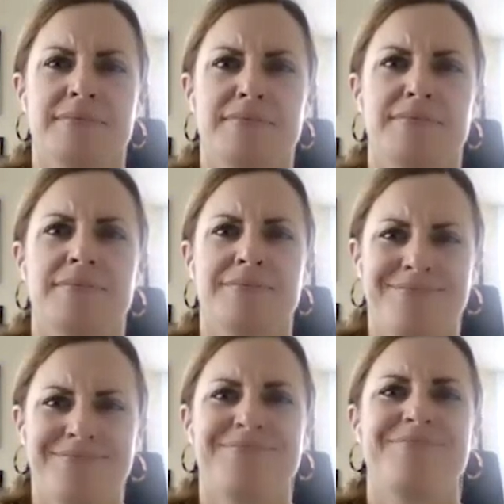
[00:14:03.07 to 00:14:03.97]

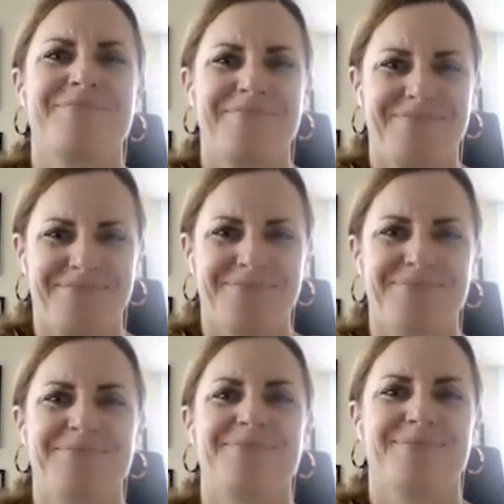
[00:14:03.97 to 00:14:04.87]

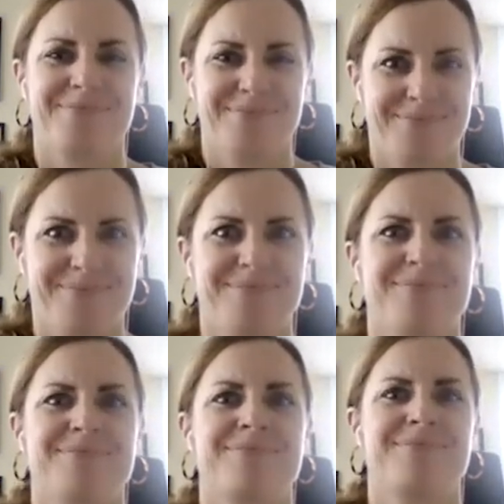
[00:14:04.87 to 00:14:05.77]

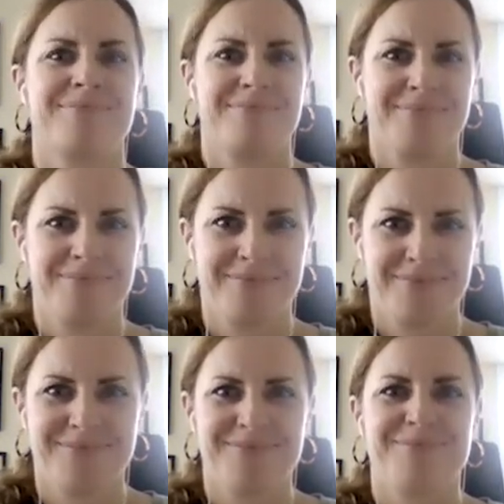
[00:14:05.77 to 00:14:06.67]

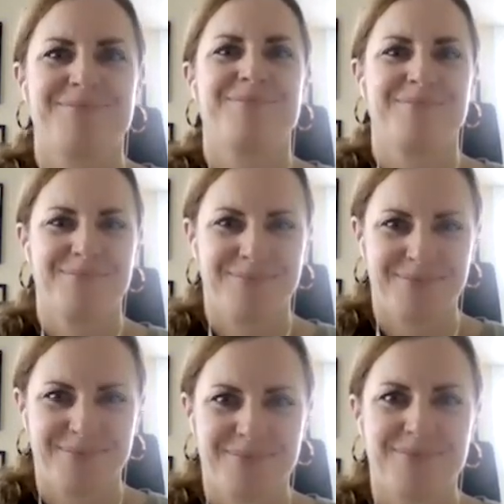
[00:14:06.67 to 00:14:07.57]

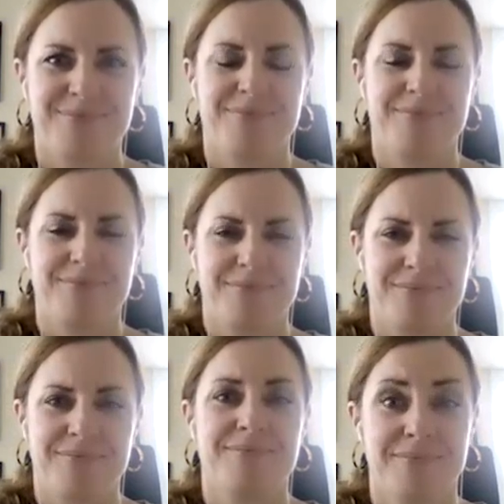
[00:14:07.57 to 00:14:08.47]

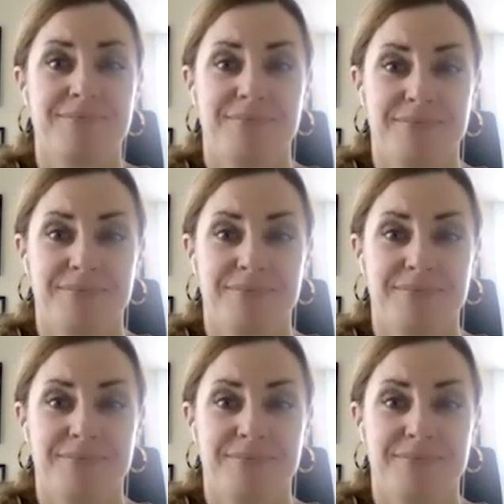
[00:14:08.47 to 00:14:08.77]
[no speech]